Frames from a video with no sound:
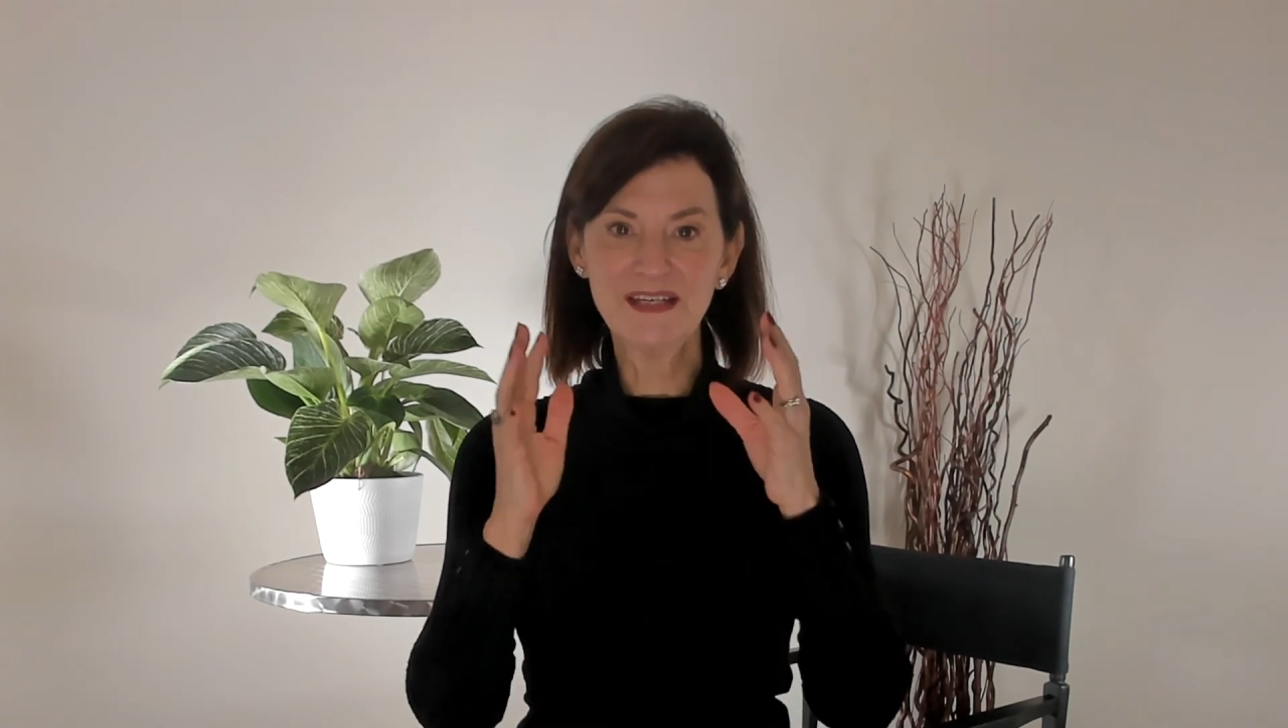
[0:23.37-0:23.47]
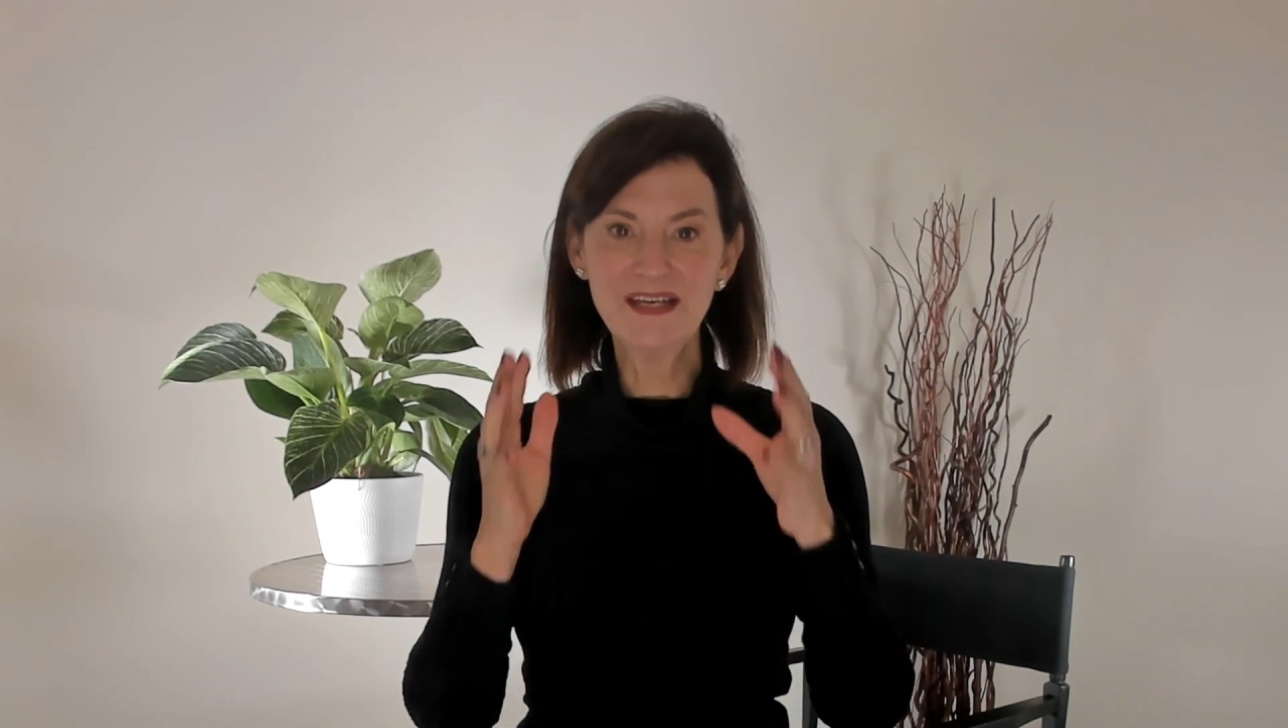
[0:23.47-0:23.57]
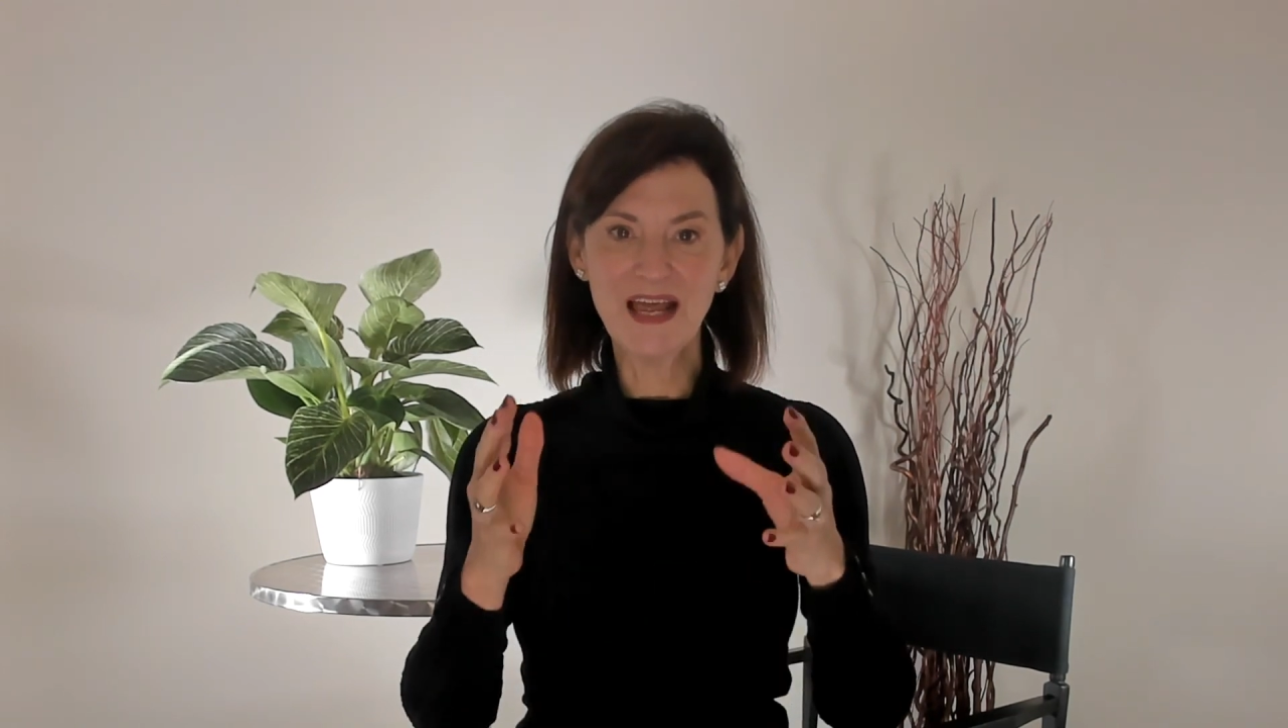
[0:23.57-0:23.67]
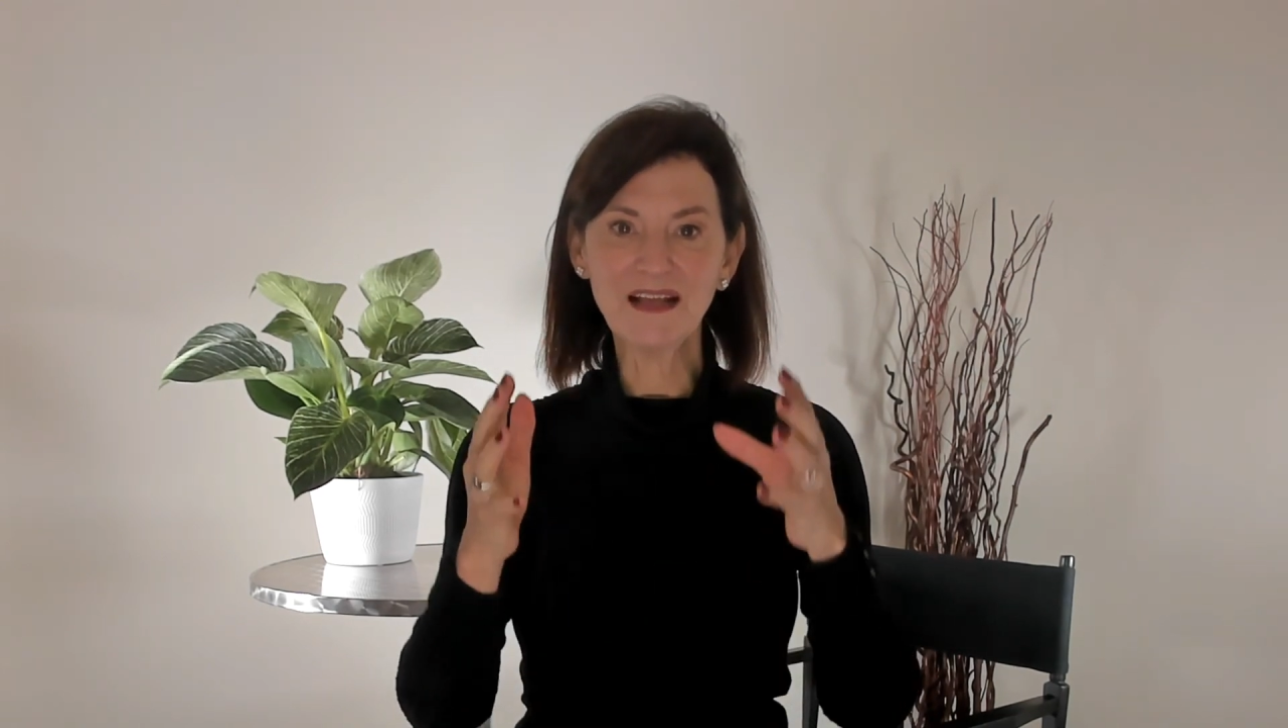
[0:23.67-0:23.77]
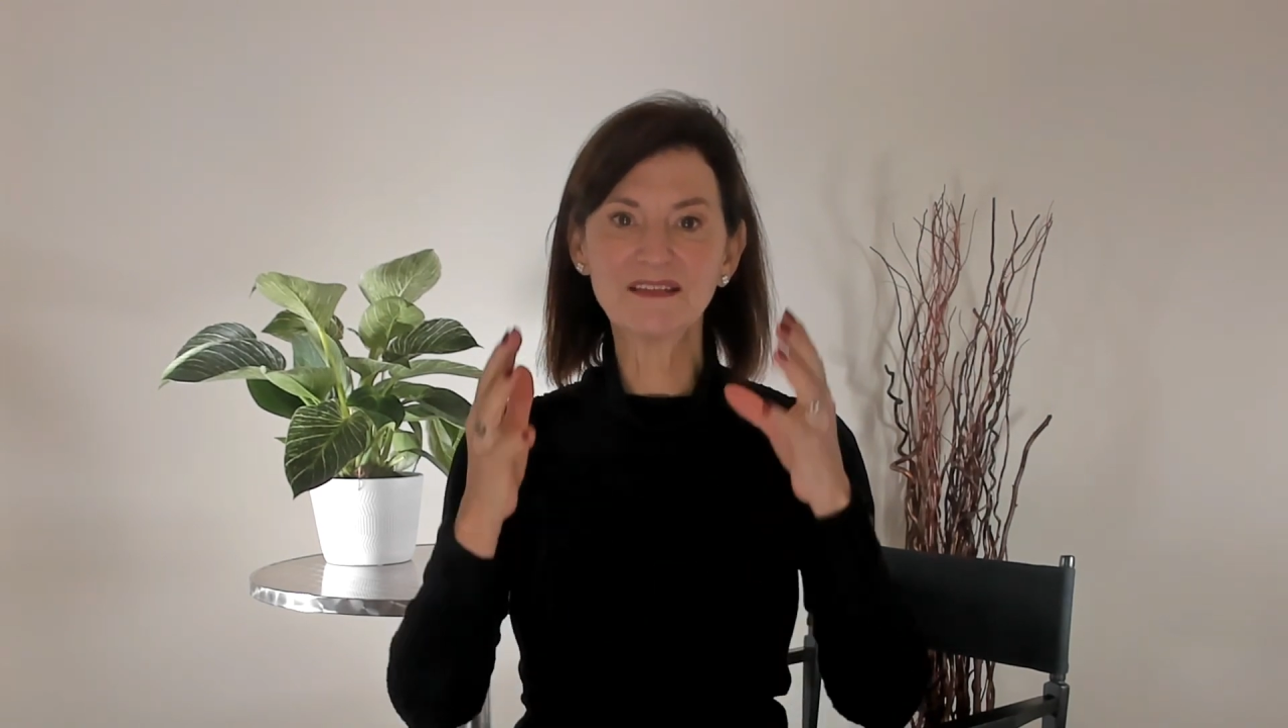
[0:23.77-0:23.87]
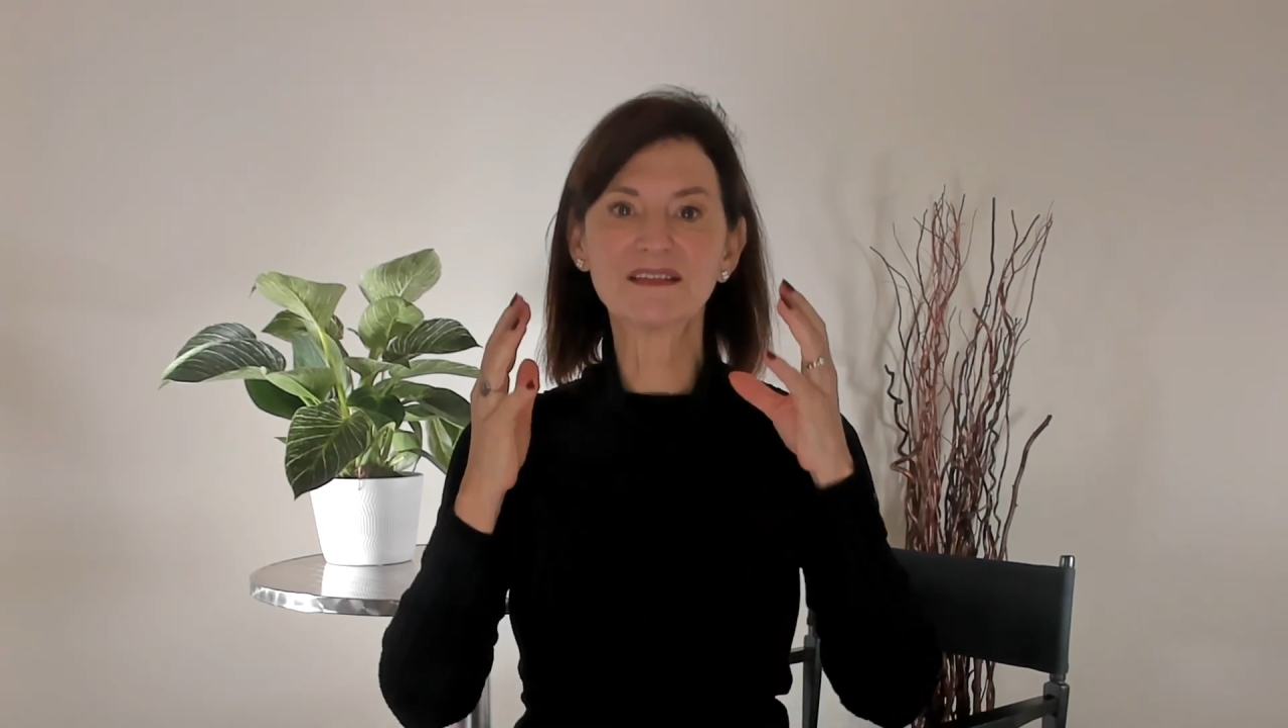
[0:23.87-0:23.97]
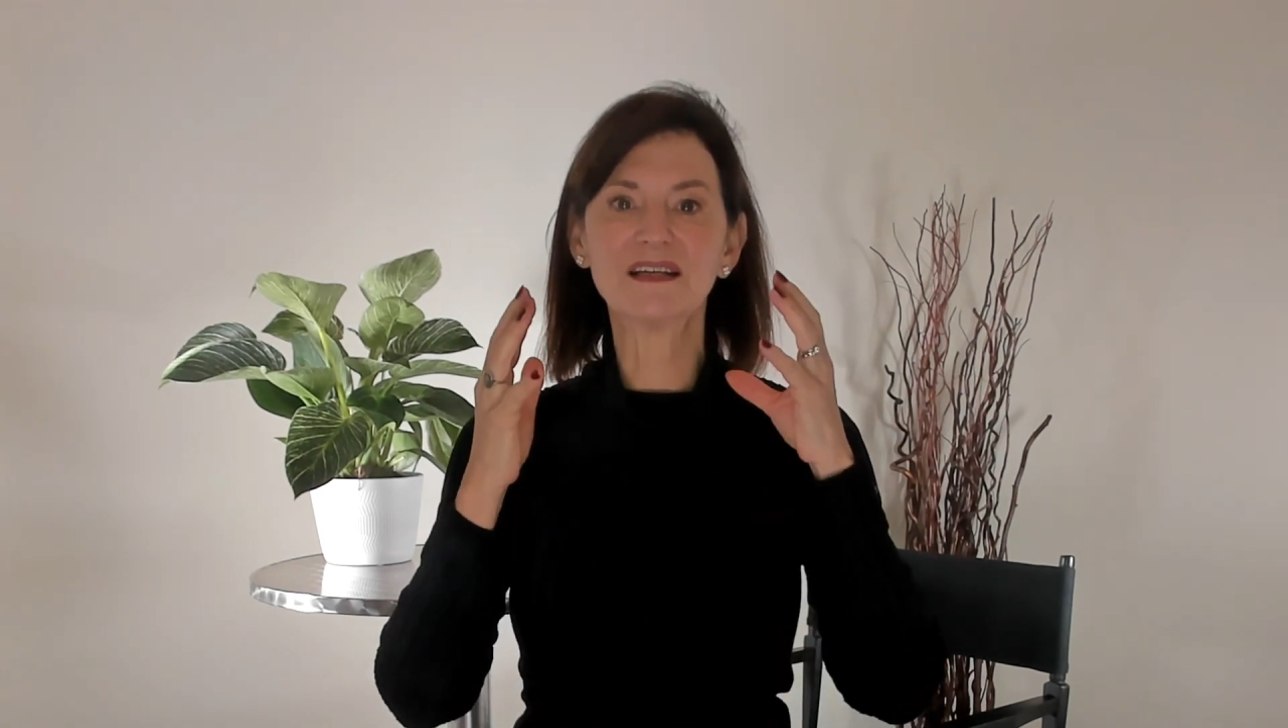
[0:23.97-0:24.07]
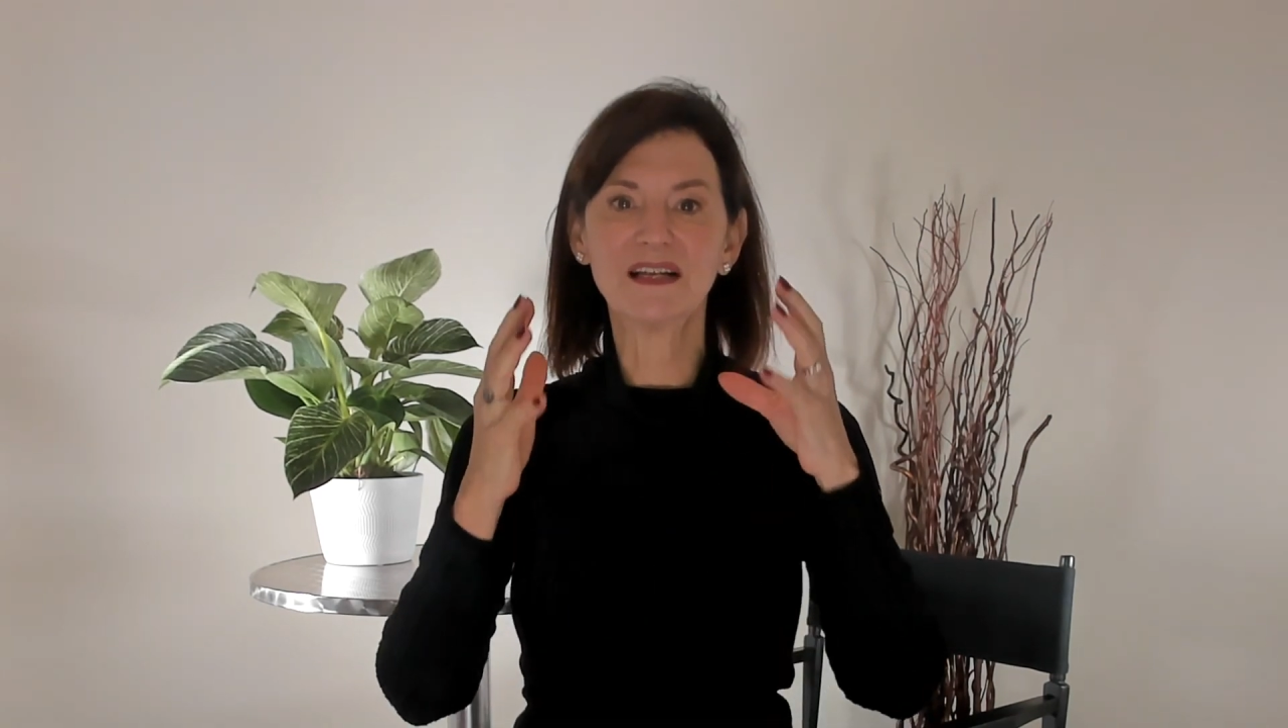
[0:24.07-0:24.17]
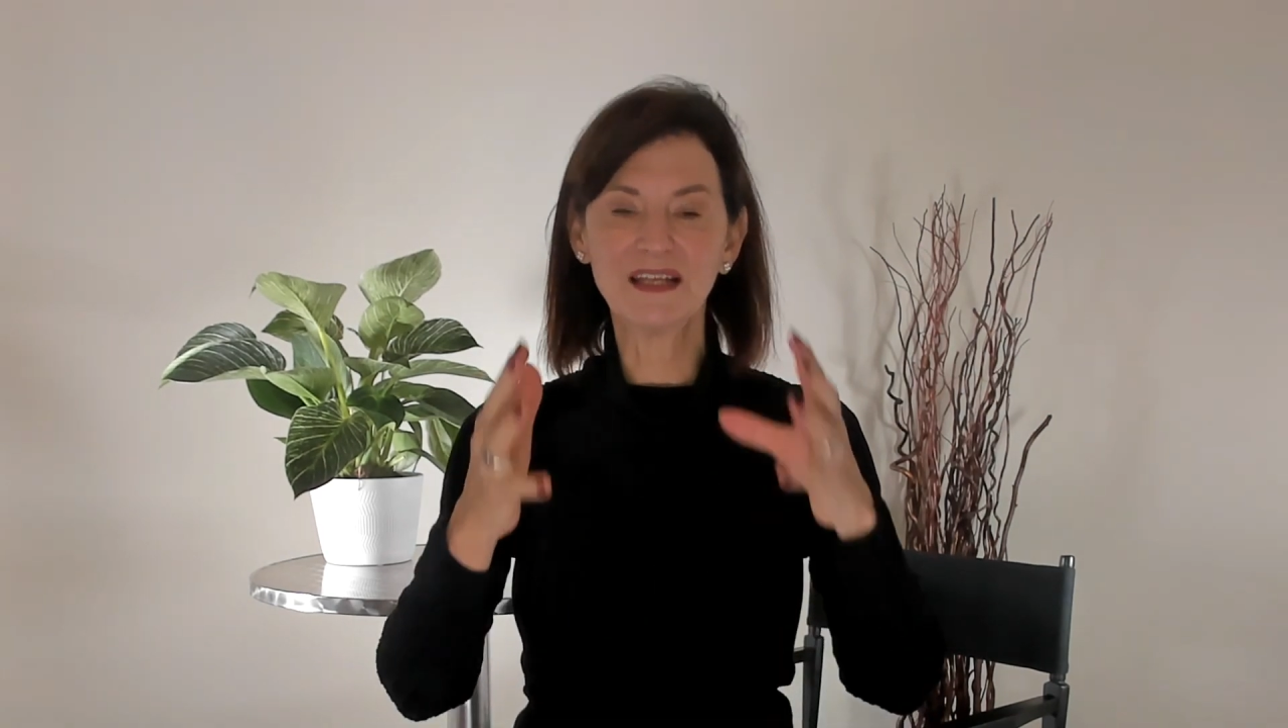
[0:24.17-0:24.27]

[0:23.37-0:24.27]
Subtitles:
next